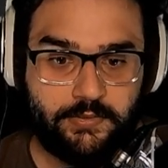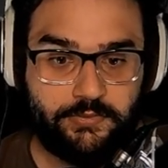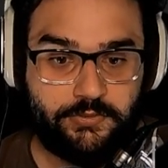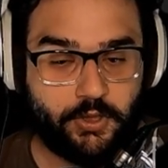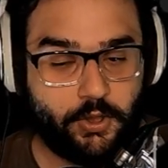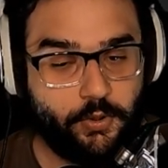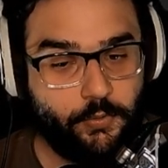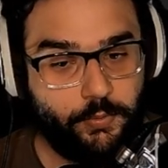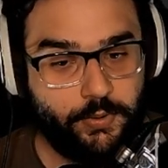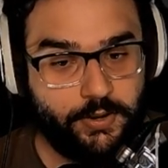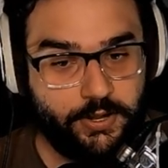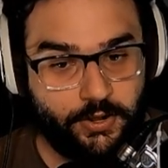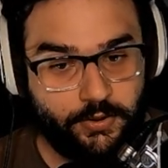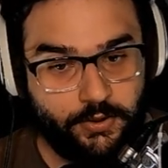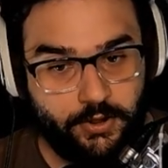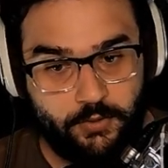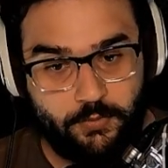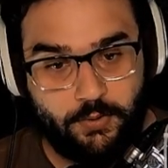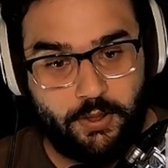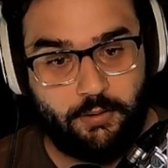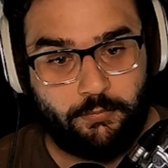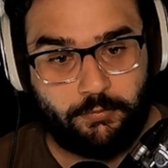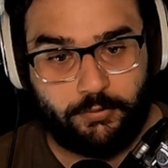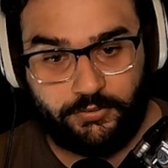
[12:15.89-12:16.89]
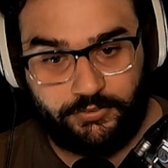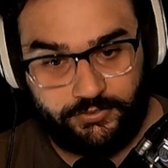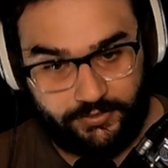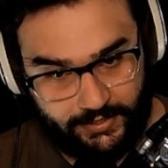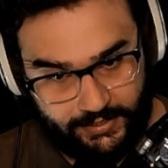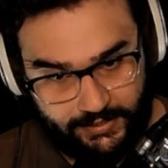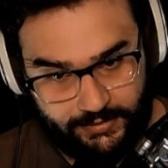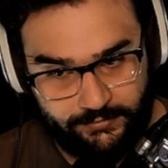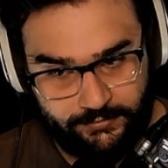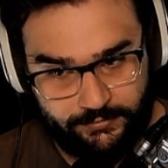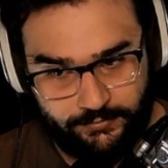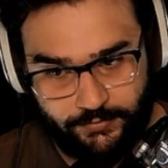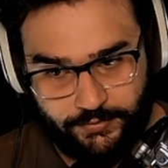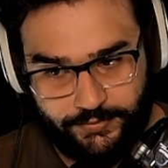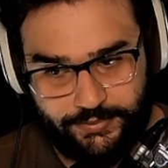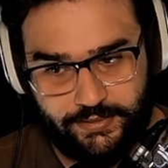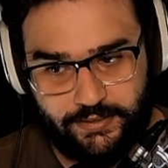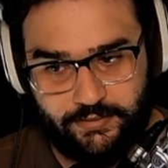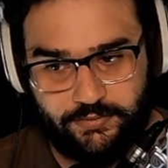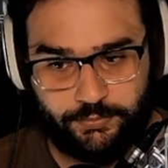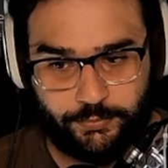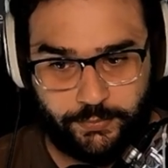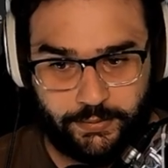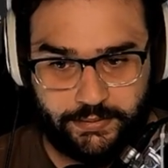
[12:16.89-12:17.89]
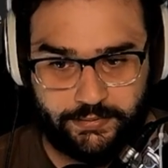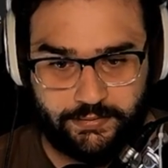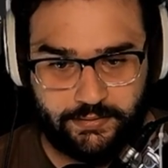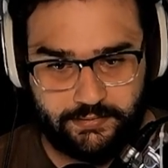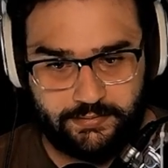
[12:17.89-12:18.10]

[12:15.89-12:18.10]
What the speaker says: So we don't know what we'll see with this one.